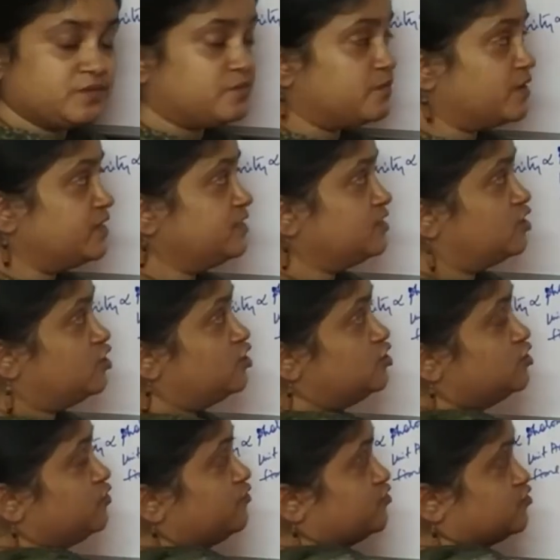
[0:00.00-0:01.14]
right?
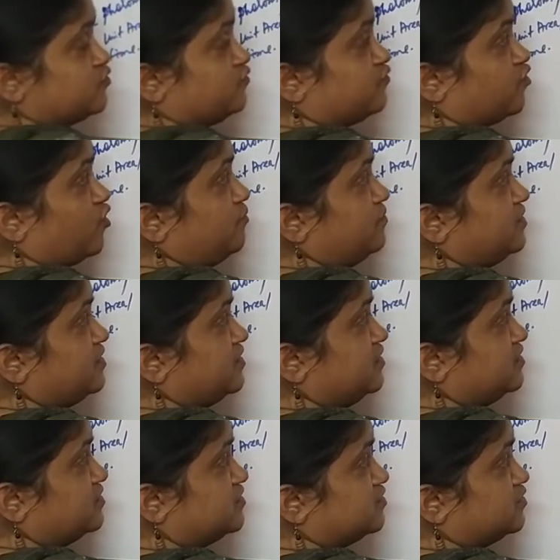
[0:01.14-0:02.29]
So from
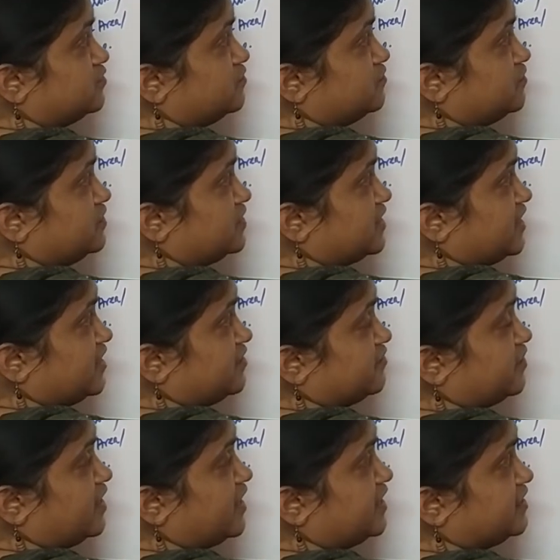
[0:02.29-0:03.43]
here we can
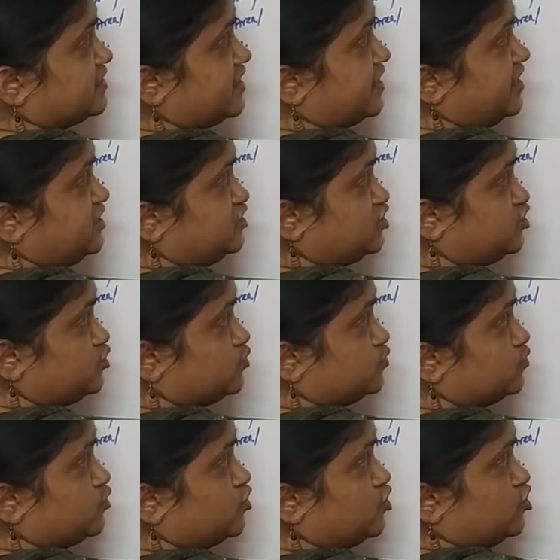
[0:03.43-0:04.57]
write h nu
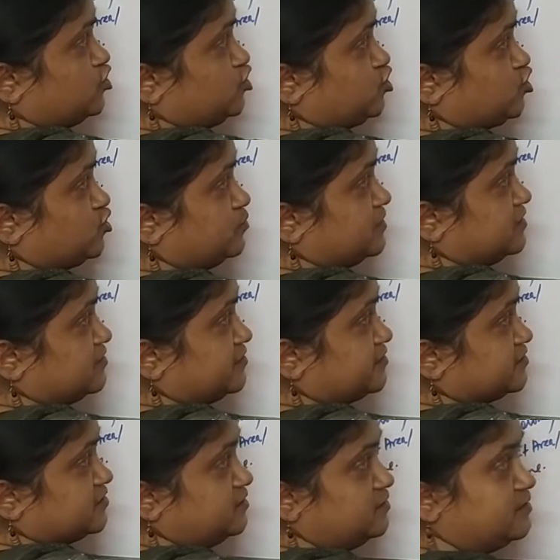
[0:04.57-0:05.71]
should be greater
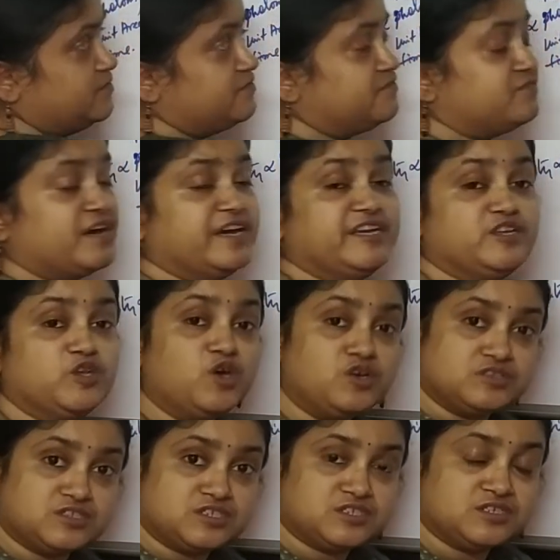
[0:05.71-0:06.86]
than phi
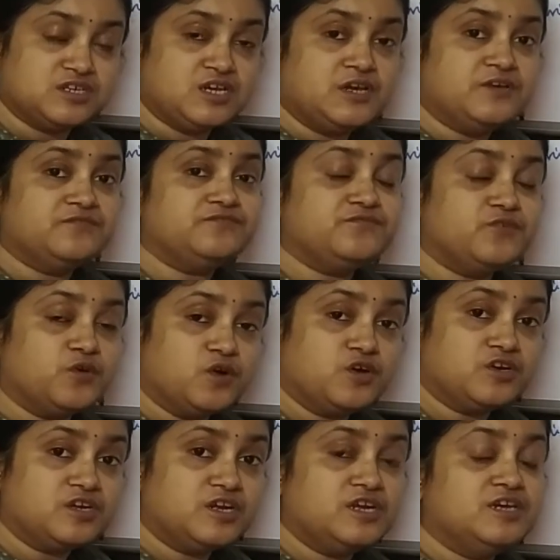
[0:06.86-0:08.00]
naught for
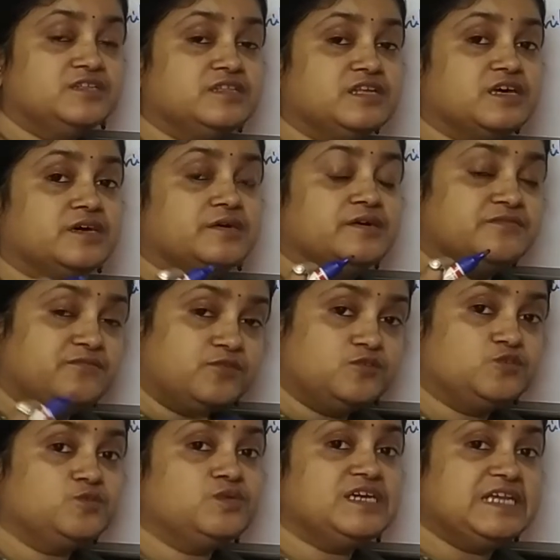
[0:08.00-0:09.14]
the
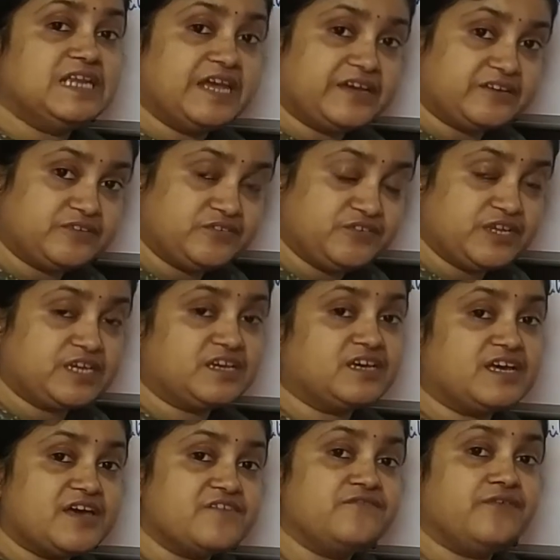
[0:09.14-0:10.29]
photoelectric
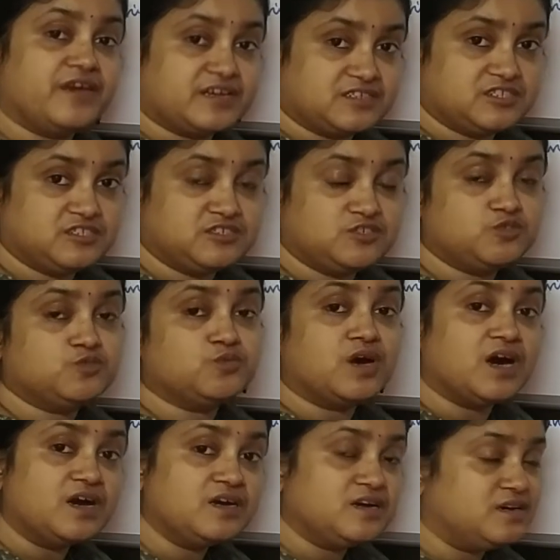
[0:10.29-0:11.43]
effect to
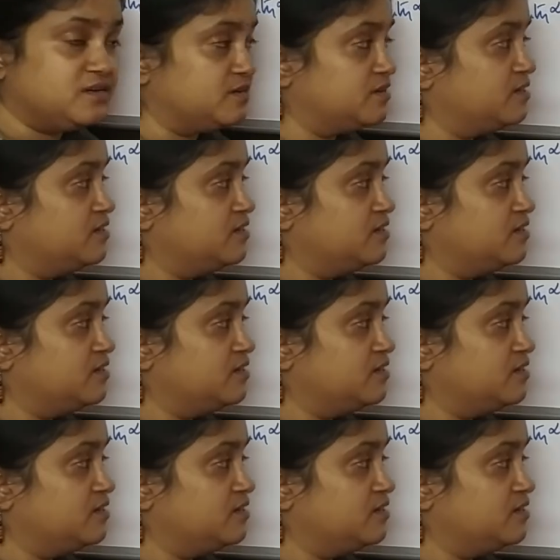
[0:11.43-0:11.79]
occur.